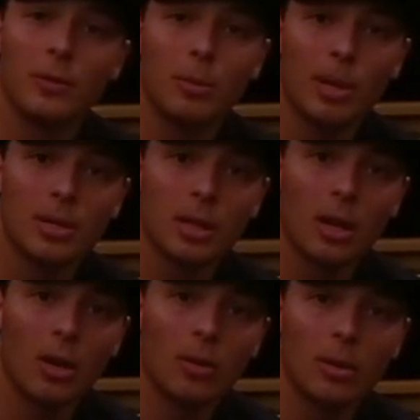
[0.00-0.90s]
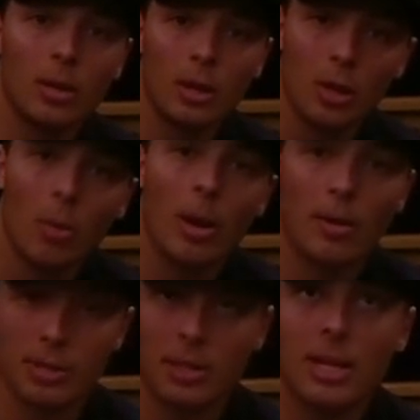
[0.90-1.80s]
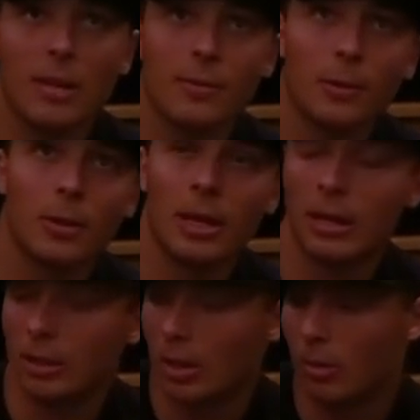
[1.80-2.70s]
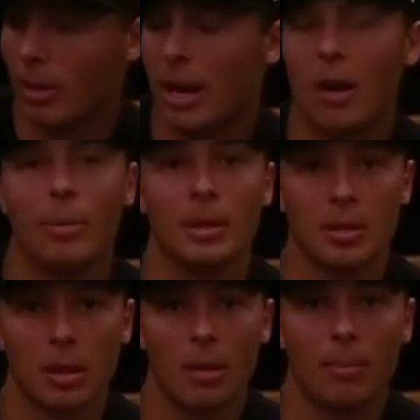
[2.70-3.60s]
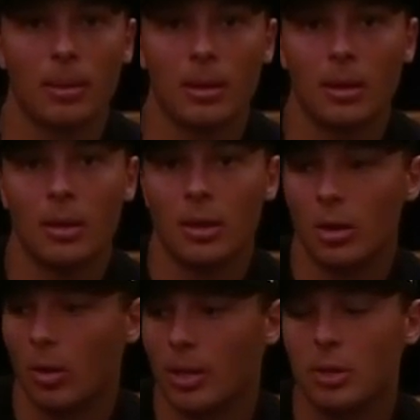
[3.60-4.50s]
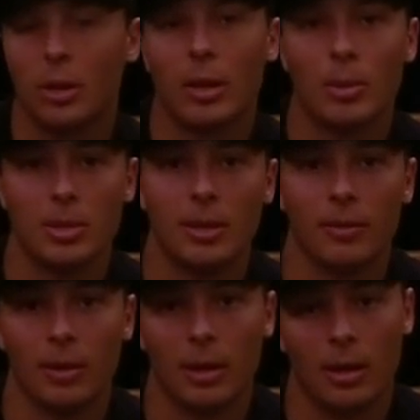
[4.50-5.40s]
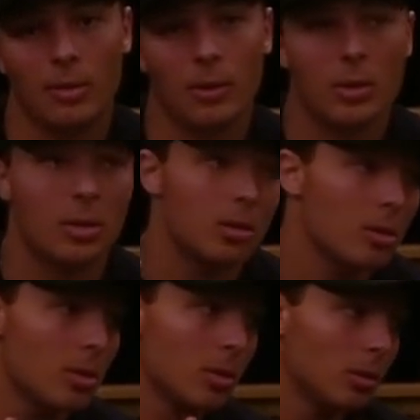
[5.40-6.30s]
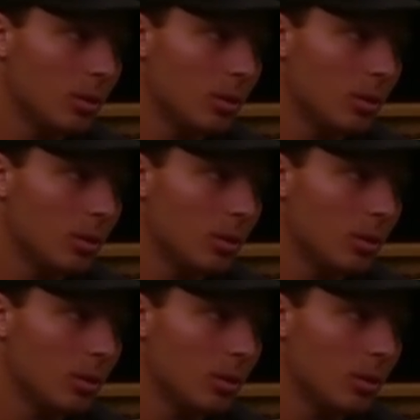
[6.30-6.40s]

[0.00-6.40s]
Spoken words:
a few months ago, you know, when I was successful, and you know, right now I'm in a slump, you know, let's look at what's different versus,